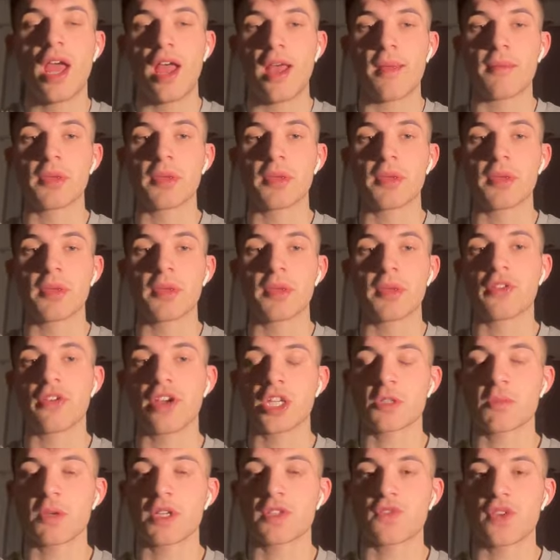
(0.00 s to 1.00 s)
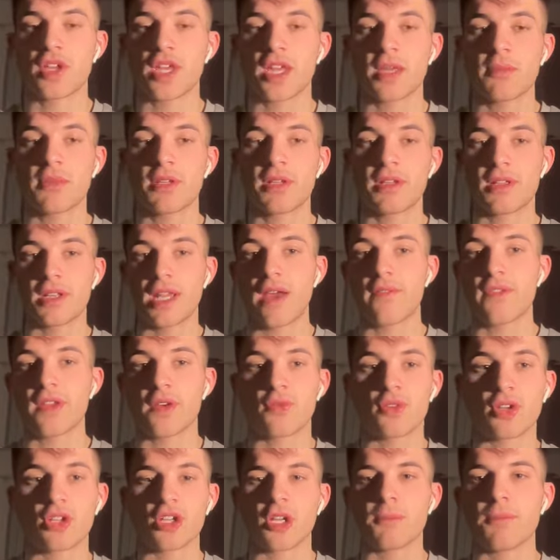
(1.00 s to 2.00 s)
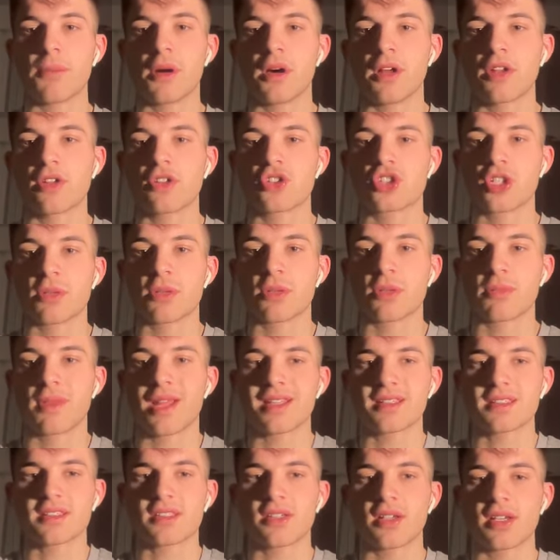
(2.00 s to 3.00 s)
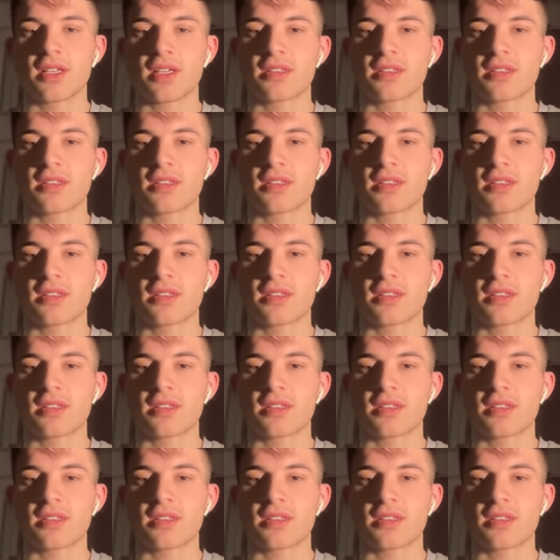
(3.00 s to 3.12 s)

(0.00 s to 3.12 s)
and create space for him and have that really good partnership outside.